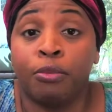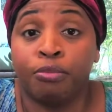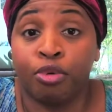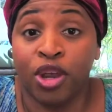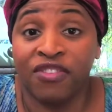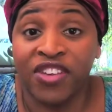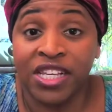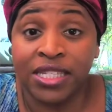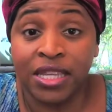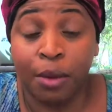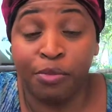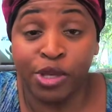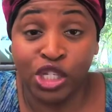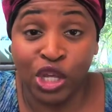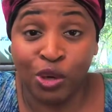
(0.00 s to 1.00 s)
previous
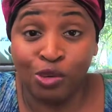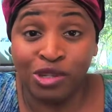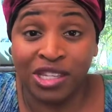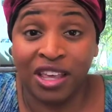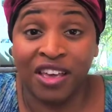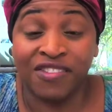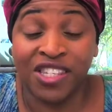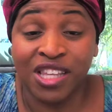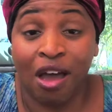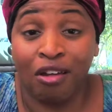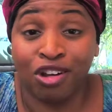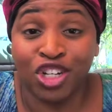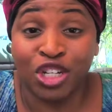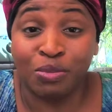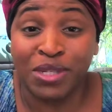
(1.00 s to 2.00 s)
episodes of
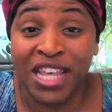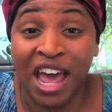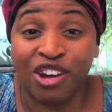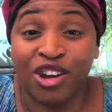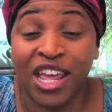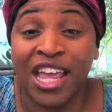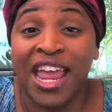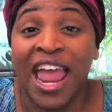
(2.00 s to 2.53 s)
Scholarship Saturday